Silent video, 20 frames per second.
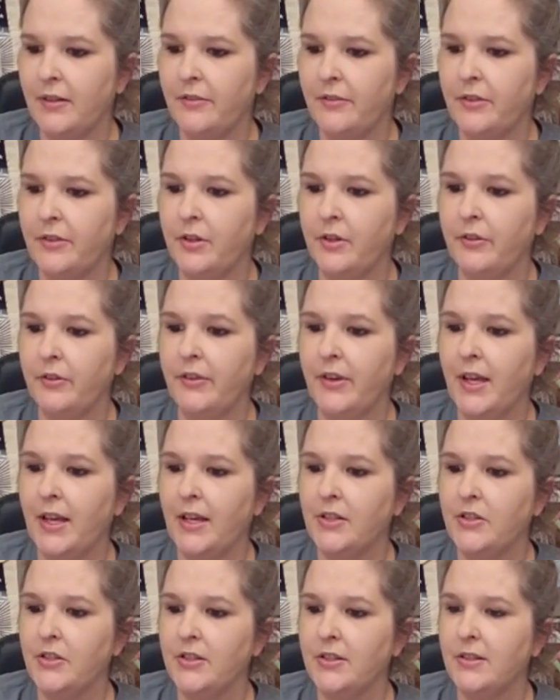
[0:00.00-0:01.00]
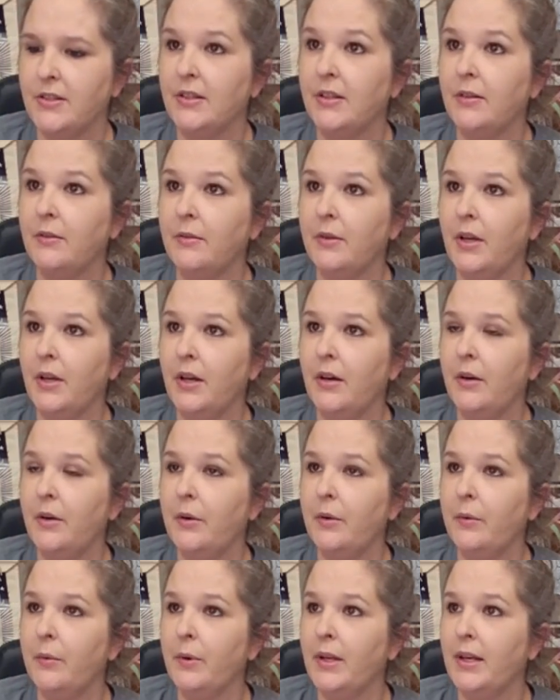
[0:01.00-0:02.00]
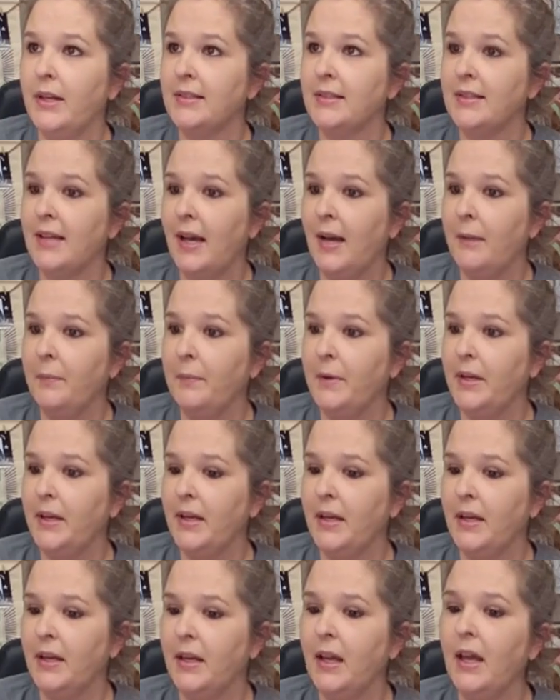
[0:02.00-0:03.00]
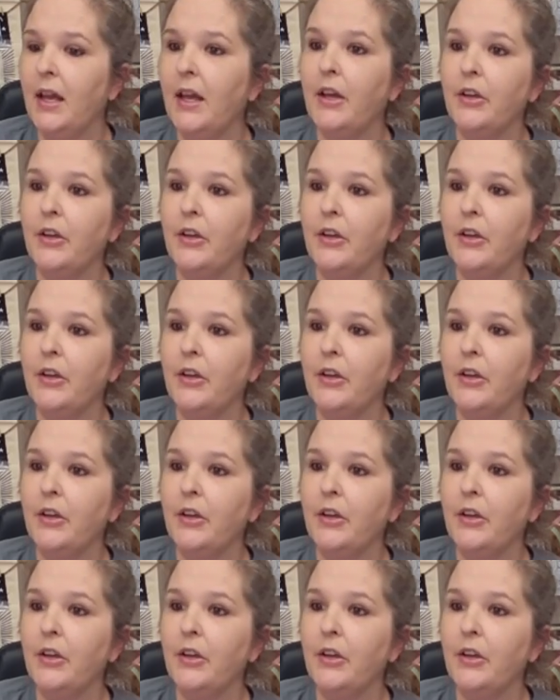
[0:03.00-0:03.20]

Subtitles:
up for notifications so you know when it's happening.